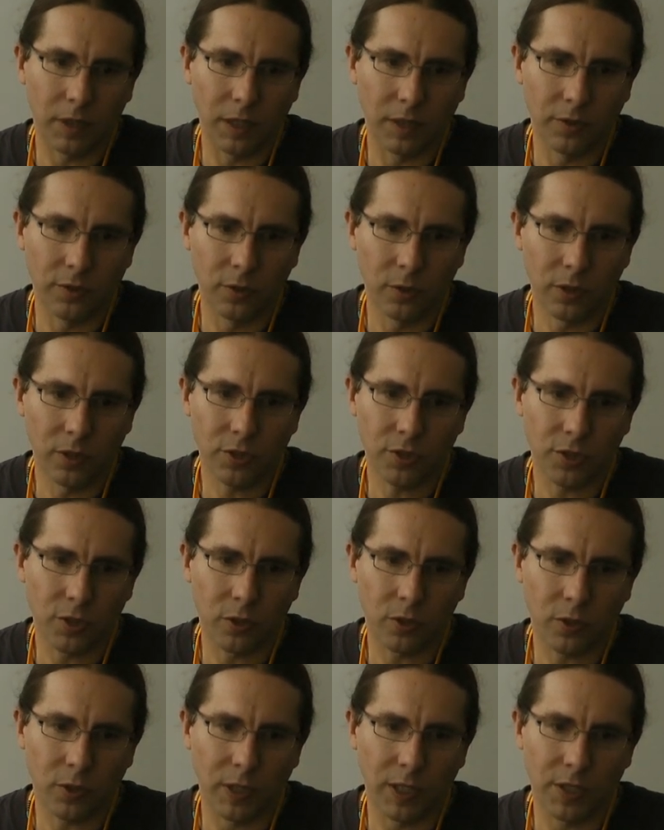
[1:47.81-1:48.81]
In doing a
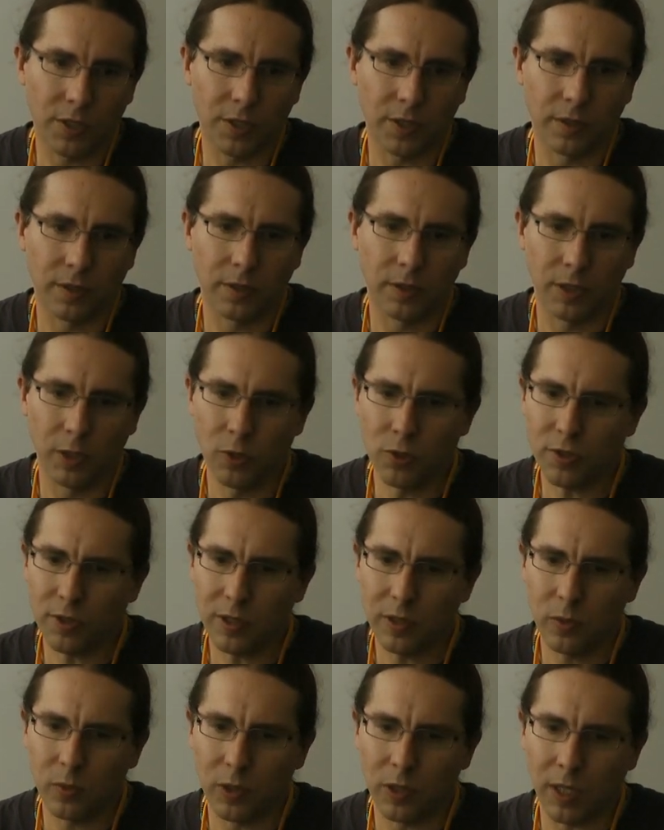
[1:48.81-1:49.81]
show creation,
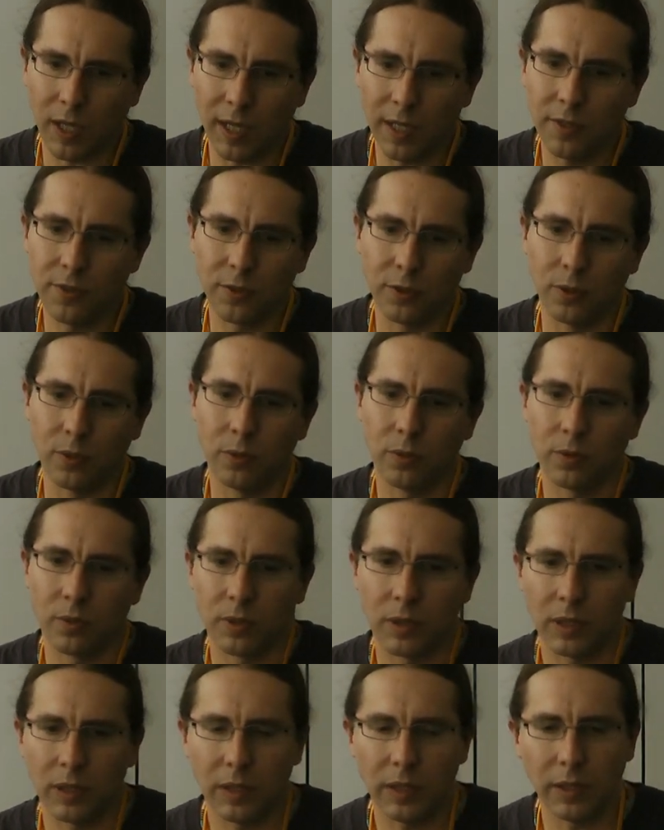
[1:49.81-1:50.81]
usually what I do
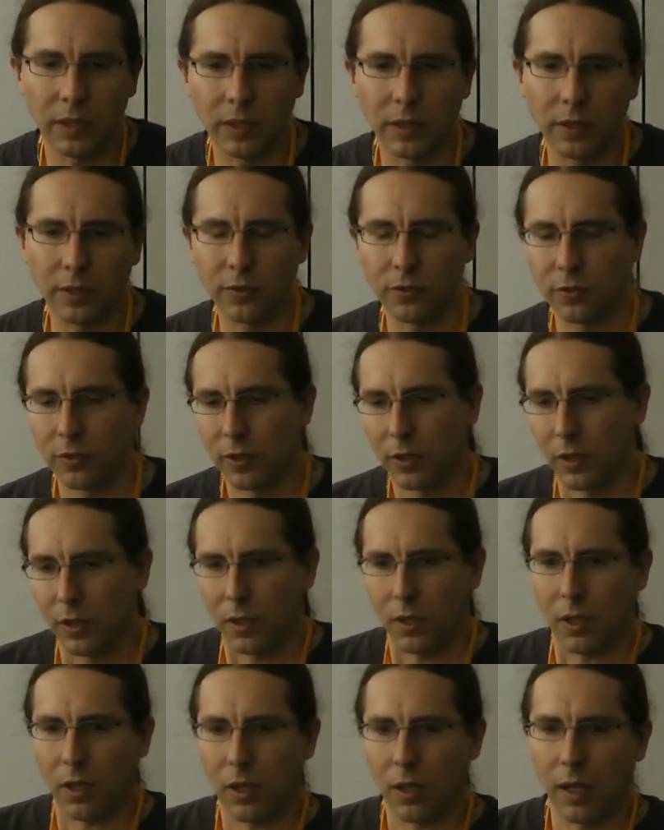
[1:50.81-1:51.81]
is
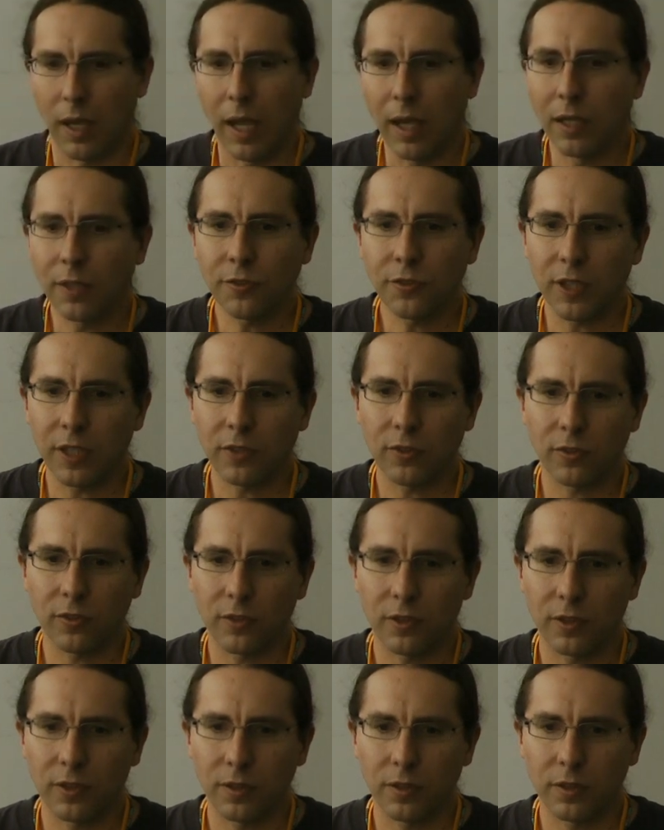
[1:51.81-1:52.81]

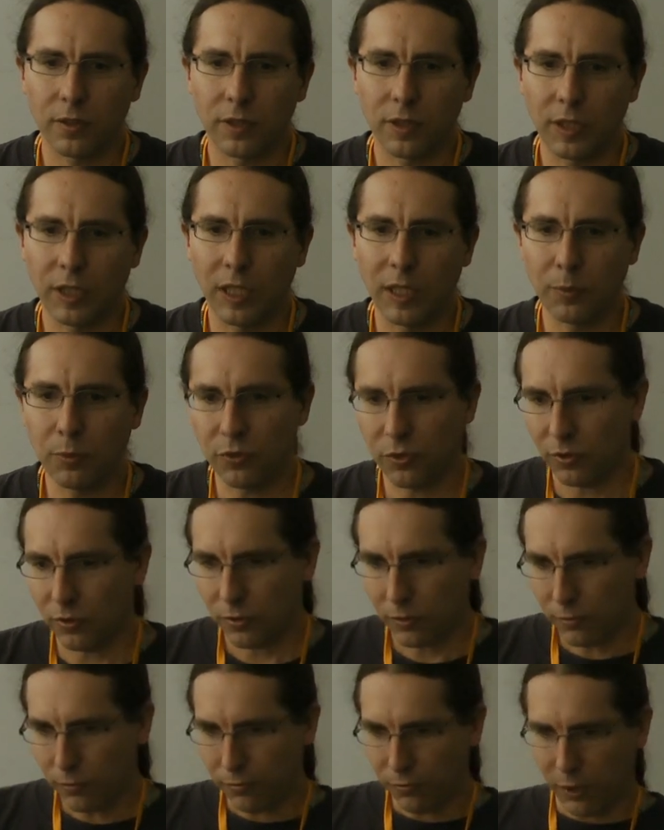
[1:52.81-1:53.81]
LSX
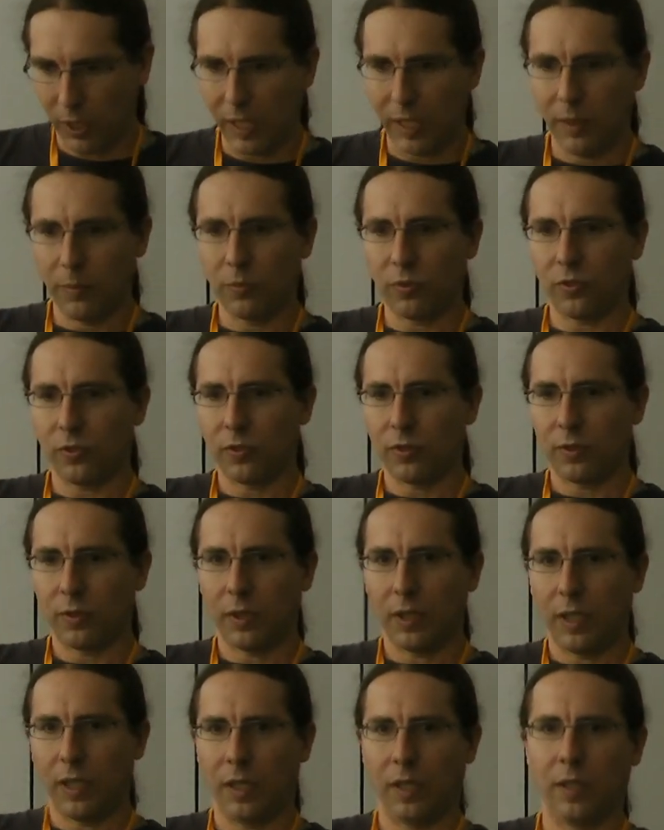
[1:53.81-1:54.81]
keeps frames
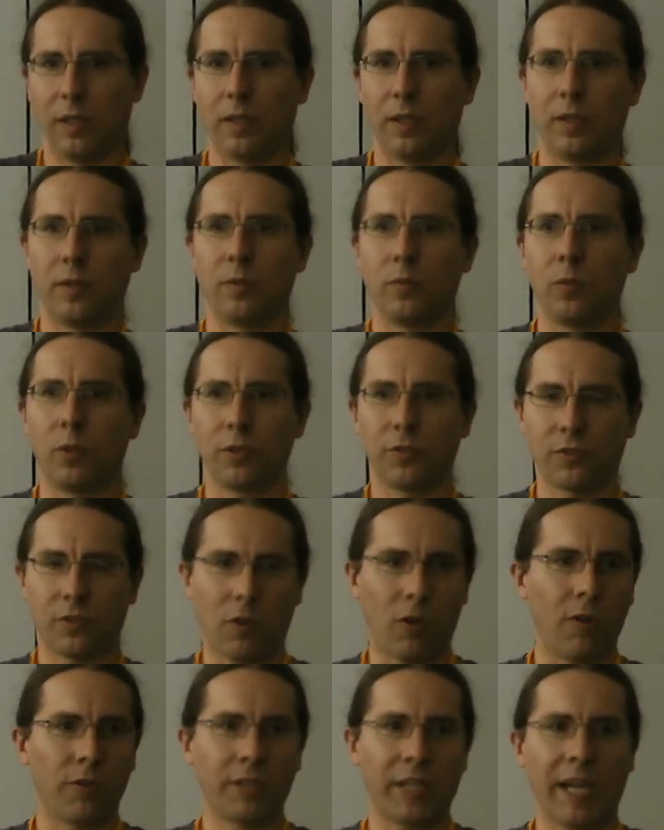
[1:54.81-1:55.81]
in what's
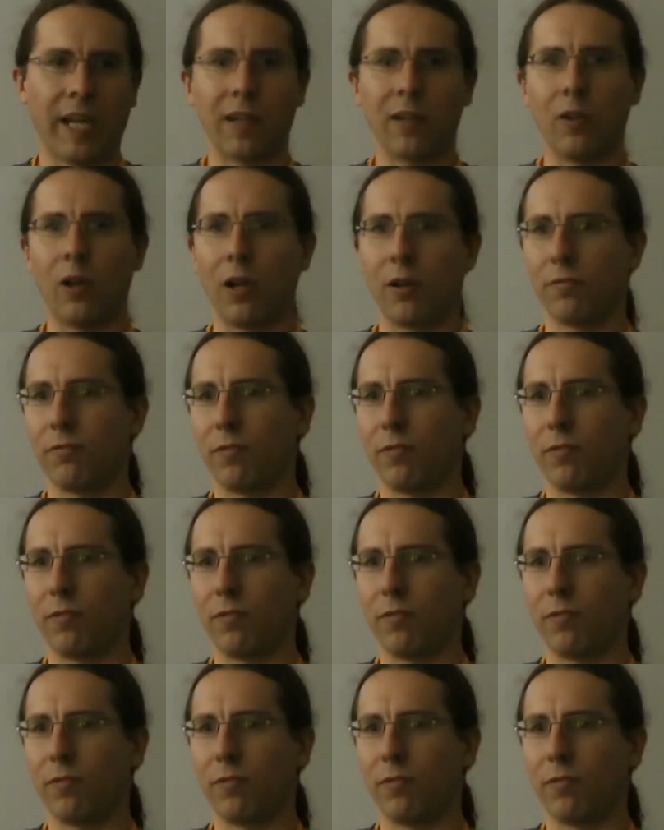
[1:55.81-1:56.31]
called catalog